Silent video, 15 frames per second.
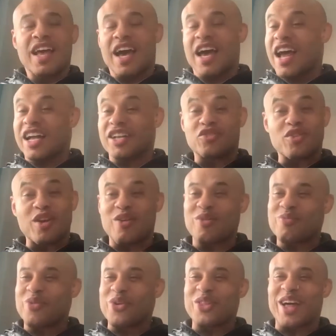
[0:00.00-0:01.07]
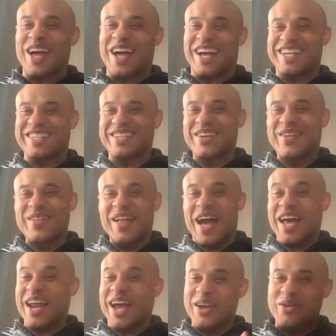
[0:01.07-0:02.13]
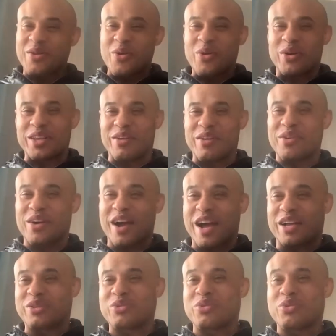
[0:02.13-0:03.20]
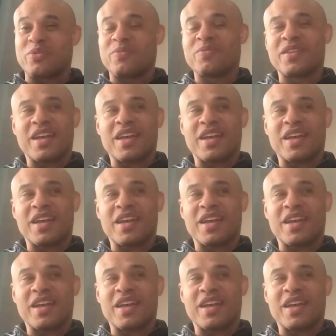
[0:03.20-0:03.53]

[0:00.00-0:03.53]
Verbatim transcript: And I train with both guys, and I know what every guy do.